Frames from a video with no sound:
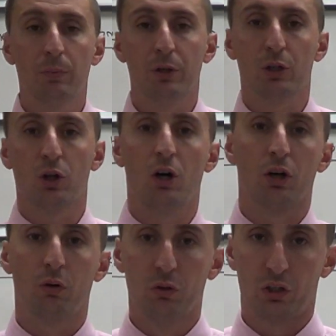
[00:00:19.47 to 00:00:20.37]
you put your car
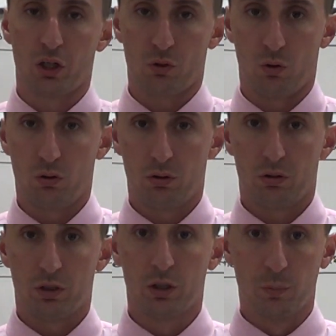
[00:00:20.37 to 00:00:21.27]
on cruise control,
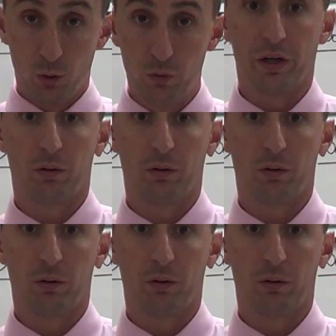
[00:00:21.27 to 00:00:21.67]
you're moving,